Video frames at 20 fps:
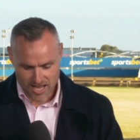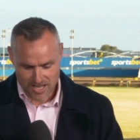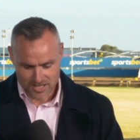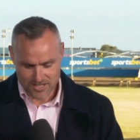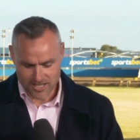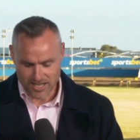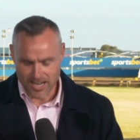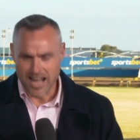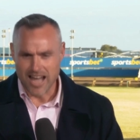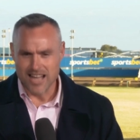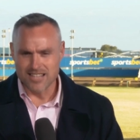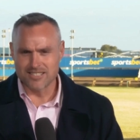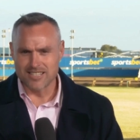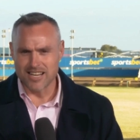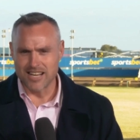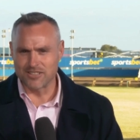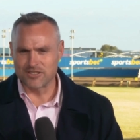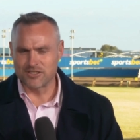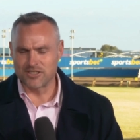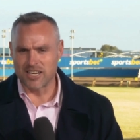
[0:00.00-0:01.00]
Jihad
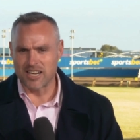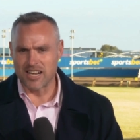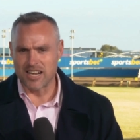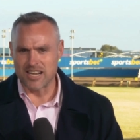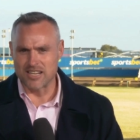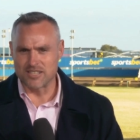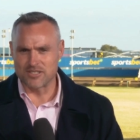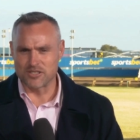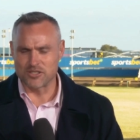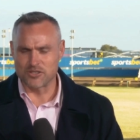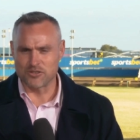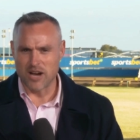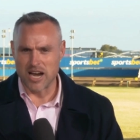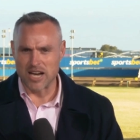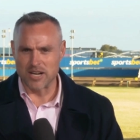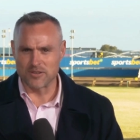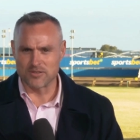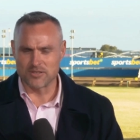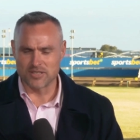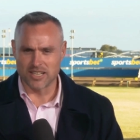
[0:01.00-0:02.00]
Talgi is the
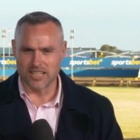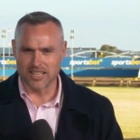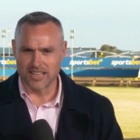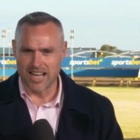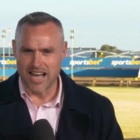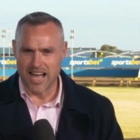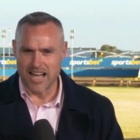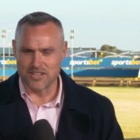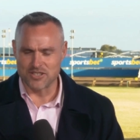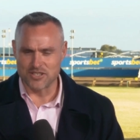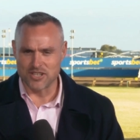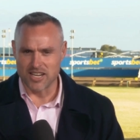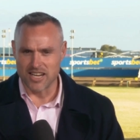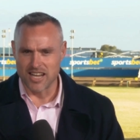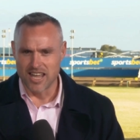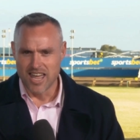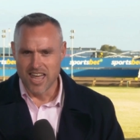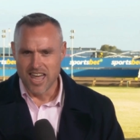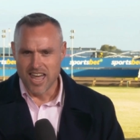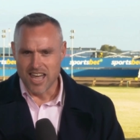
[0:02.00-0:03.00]
trainer of Schillaci,
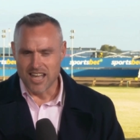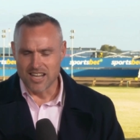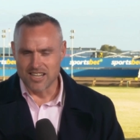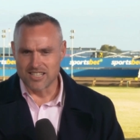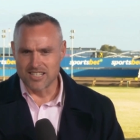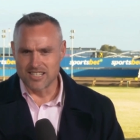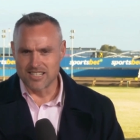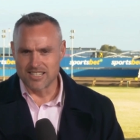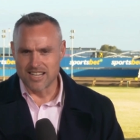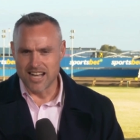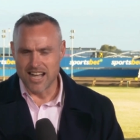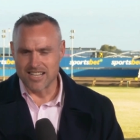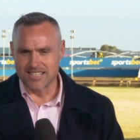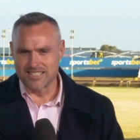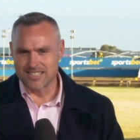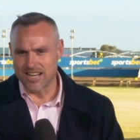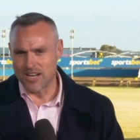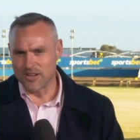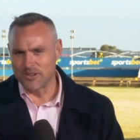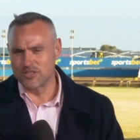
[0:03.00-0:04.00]
and uh,
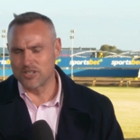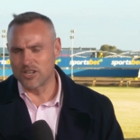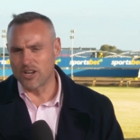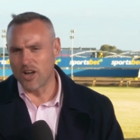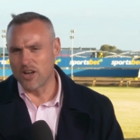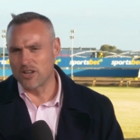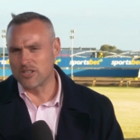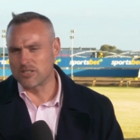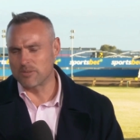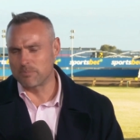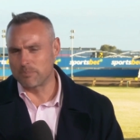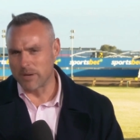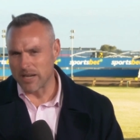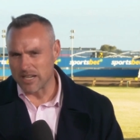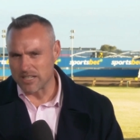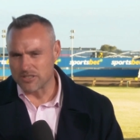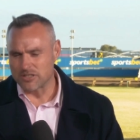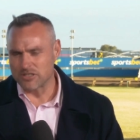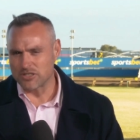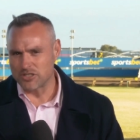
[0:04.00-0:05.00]
Talgi owns a
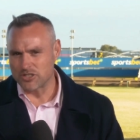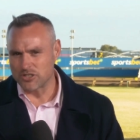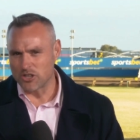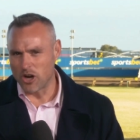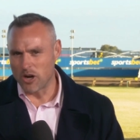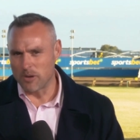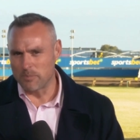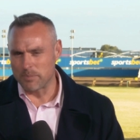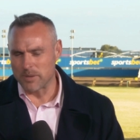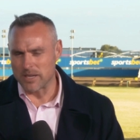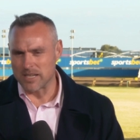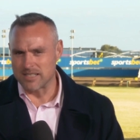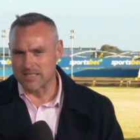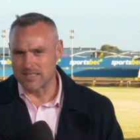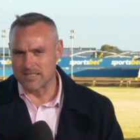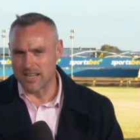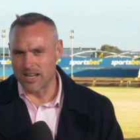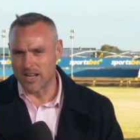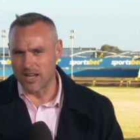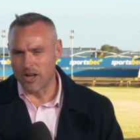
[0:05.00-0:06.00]
pizza shop.
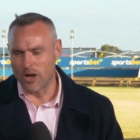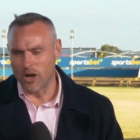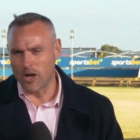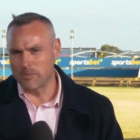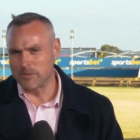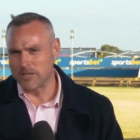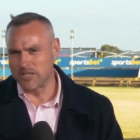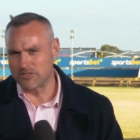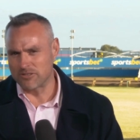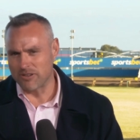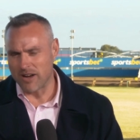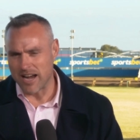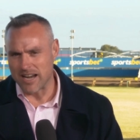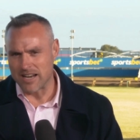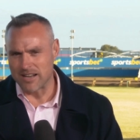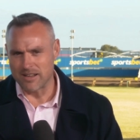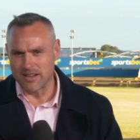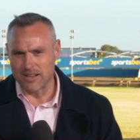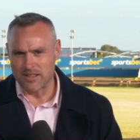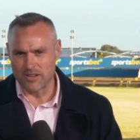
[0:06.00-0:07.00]
He's a hobby
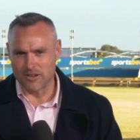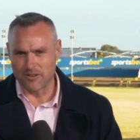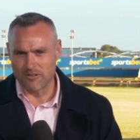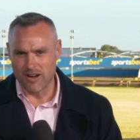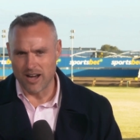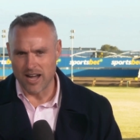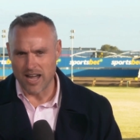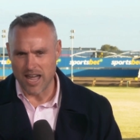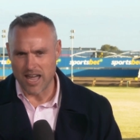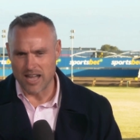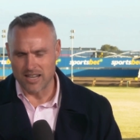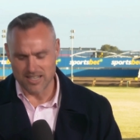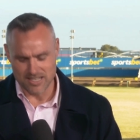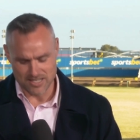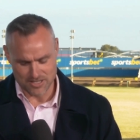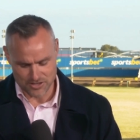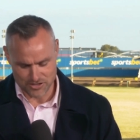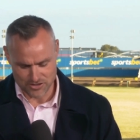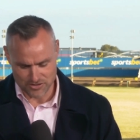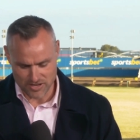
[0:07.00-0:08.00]
trainer in the greyhound
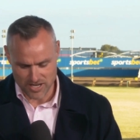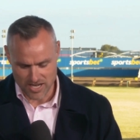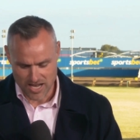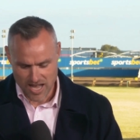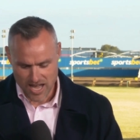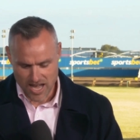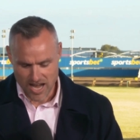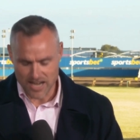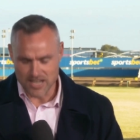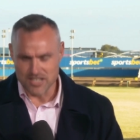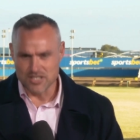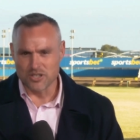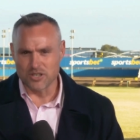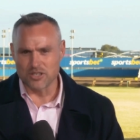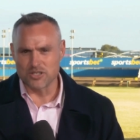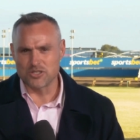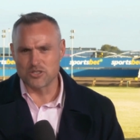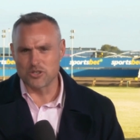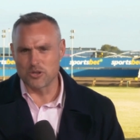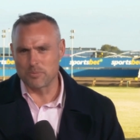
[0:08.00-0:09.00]
industry, and he's got
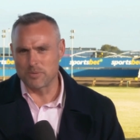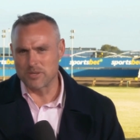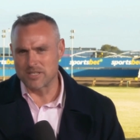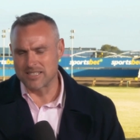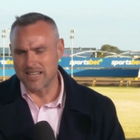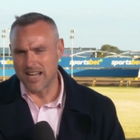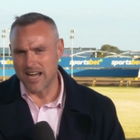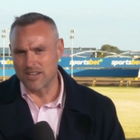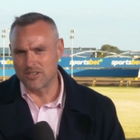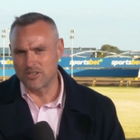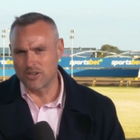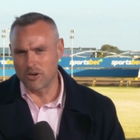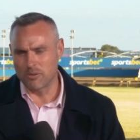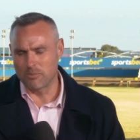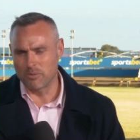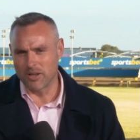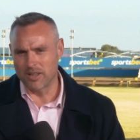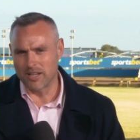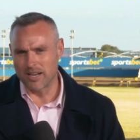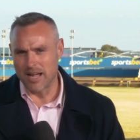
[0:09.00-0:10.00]
a superstar
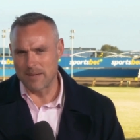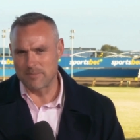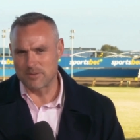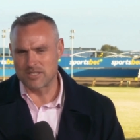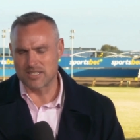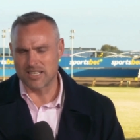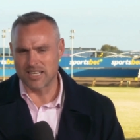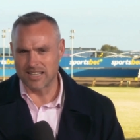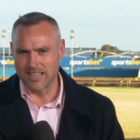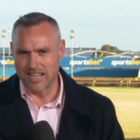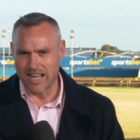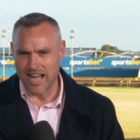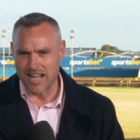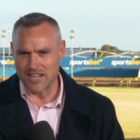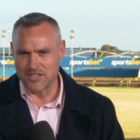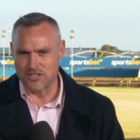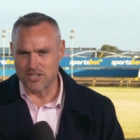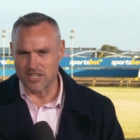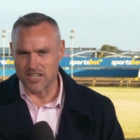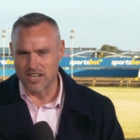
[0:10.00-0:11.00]
dog by the name of
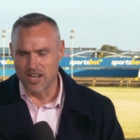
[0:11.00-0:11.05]
Schillaci,